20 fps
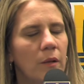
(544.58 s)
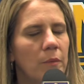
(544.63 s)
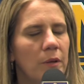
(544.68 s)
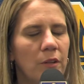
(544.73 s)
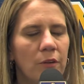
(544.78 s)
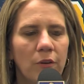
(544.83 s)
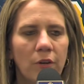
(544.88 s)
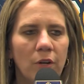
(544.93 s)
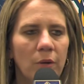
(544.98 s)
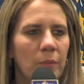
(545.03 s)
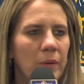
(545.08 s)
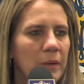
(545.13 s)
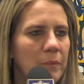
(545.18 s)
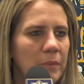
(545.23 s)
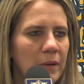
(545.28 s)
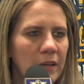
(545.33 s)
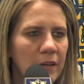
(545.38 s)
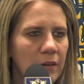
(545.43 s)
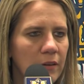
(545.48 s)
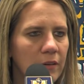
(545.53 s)
I mean, they're going to be
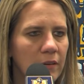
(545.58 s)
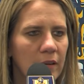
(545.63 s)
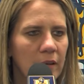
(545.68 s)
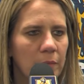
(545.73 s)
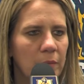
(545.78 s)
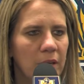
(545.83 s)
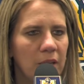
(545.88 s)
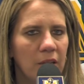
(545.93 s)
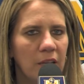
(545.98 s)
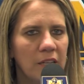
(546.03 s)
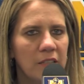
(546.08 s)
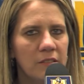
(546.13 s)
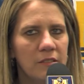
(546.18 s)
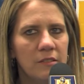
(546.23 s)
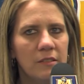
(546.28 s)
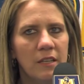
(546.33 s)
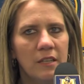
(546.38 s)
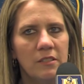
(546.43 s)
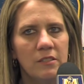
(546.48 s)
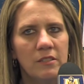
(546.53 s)
bigger. I mean,
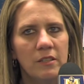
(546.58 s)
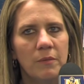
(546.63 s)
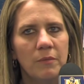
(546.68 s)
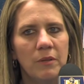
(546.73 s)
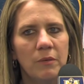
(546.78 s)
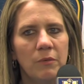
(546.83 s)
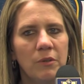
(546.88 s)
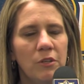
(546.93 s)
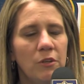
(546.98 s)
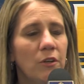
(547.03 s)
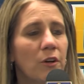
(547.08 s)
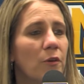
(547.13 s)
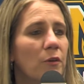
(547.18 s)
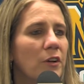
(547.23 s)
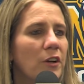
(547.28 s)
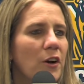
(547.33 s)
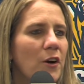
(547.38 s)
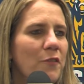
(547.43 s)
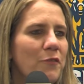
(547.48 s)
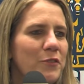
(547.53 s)
that's something when you go
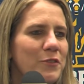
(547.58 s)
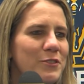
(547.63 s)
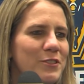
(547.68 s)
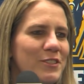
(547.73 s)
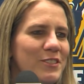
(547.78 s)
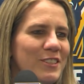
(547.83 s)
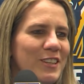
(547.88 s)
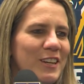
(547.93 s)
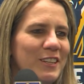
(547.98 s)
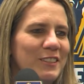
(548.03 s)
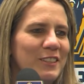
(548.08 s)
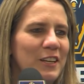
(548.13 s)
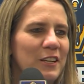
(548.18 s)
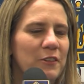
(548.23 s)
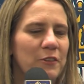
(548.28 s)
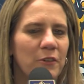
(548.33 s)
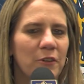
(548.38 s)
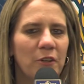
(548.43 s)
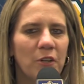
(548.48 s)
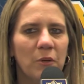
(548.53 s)
to conferences like
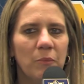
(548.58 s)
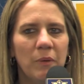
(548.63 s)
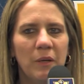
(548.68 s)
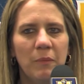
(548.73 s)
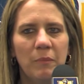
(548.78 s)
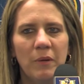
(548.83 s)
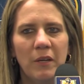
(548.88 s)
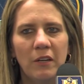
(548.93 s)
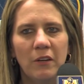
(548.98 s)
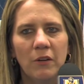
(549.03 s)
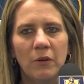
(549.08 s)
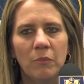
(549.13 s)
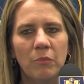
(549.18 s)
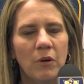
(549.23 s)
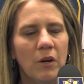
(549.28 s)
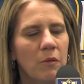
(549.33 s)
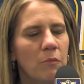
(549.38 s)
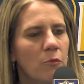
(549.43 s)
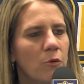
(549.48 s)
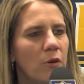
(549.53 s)
that, they're going to be bigger,
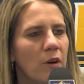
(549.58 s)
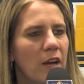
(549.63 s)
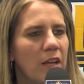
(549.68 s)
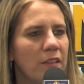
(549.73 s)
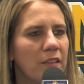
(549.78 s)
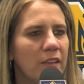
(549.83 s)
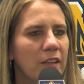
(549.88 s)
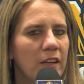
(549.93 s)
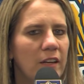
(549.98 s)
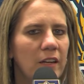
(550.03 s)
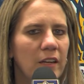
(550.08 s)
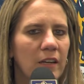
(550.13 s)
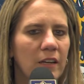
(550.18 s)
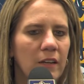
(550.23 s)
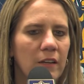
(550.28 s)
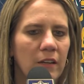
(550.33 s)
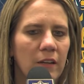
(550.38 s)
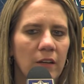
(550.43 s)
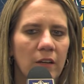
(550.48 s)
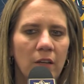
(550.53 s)
probably more
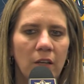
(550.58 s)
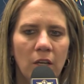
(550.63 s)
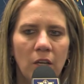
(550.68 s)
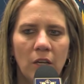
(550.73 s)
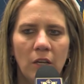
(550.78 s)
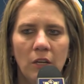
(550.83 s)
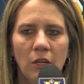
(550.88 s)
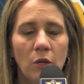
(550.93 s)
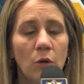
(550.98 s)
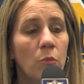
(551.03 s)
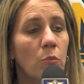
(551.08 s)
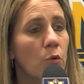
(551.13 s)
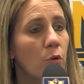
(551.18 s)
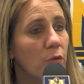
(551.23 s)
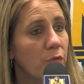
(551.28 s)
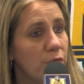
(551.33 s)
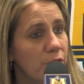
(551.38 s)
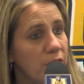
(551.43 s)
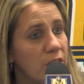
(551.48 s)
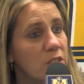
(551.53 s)
athletic,
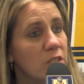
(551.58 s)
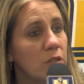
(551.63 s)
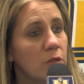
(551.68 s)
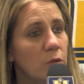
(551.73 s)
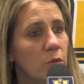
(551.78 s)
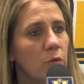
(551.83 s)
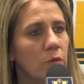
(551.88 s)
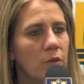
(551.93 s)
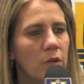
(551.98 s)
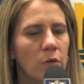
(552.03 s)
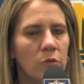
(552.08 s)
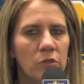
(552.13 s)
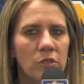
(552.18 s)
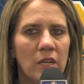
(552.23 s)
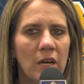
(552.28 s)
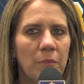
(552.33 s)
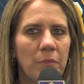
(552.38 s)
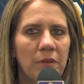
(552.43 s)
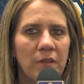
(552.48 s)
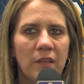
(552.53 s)
more physical, those
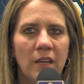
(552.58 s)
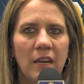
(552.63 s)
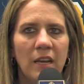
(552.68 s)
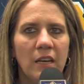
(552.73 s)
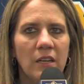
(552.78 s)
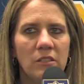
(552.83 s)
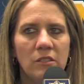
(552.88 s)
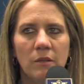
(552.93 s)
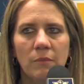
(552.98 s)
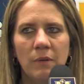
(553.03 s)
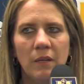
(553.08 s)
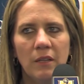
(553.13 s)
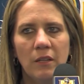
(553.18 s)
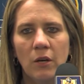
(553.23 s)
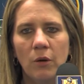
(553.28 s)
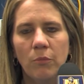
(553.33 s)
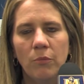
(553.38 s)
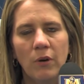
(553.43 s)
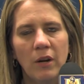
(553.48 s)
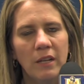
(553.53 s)
type of things. I mean,
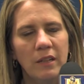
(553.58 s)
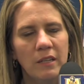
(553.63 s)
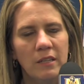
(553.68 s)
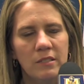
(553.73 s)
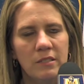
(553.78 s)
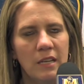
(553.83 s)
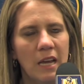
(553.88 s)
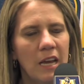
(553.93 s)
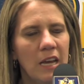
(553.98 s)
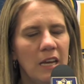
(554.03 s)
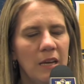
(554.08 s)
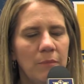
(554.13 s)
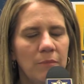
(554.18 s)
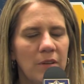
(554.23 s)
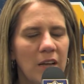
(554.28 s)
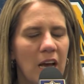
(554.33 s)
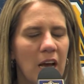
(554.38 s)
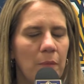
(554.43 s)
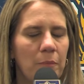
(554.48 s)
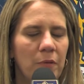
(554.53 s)
they'll bring the same
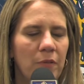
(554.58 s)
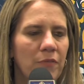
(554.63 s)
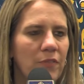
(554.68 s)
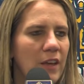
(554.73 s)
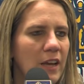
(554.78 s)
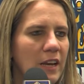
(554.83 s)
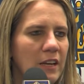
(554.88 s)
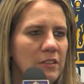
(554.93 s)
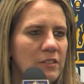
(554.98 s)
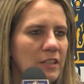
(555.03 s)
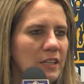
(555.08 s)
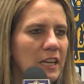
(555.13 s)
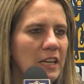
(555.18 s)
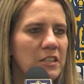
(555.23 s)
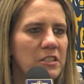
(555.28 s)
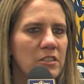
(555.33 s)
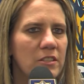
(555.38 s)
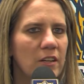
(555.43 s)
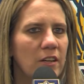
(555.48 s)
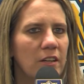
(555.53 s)
type of things
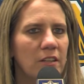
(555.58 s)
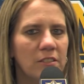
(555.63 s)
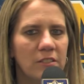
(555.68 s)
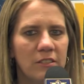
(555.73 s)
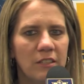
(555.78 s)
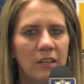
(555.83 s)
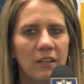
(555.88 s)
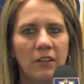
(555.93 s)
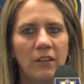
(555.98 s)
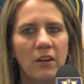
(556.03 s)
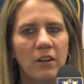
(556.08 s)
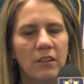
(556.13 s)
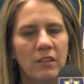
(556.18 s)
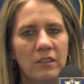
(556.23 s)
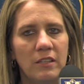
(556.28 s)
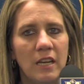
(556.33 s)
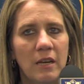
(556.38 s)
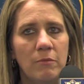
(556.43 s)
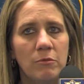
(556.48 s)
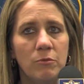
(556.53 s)
against us that a lot of the
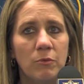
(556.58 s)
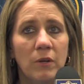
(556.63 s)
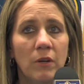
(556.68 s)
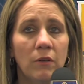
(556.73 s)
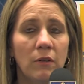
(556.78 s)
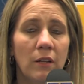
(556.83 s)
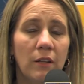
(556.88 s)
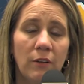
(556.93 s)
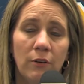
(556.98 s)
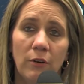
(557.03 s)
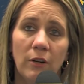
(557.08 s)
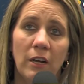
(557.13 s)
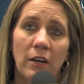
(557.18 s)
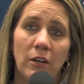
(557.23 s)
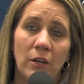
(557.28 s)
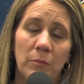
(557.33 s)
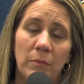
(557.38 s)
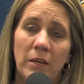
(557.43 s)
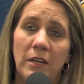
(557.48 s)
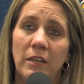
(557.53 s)
teams will. Now, they're not
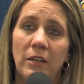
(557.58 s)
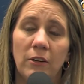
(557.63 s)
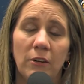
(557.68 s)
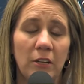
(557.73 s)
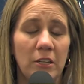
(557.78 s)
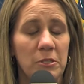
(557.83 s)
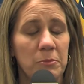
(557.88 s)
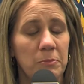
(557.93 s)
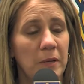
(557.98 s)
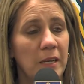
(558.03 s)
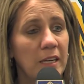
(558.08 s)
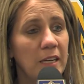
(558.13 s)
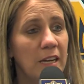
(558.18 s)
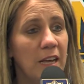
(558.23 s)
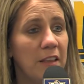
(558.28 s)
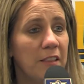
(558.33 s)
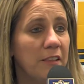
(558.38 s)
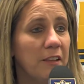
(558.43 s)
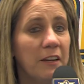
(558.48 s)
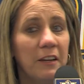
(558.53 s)
going to be nearly as big and
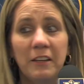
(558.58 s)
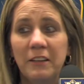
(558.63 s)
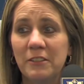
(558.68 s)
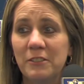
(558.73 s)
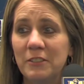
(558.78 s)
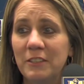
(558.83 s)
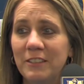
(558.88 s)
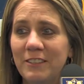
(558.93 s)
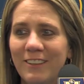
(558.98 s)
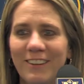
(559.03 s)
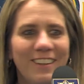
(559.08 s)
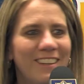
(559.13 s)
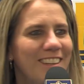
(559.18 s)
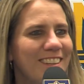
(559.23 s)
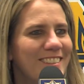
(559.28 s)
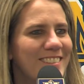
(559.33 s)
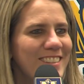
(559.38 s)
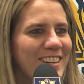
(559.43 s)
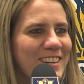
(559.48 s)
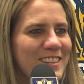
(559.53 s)
athletic as
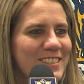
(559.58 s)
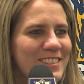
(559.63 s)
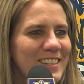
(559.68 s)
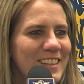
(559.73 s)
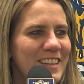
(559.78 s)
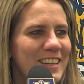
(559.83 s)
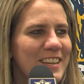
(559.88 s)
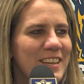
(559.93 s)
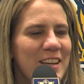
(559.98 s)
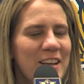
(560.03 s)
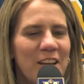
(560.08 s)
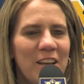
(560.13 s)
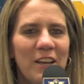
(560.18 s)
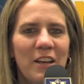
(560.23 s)
Kentucky and Tennessee,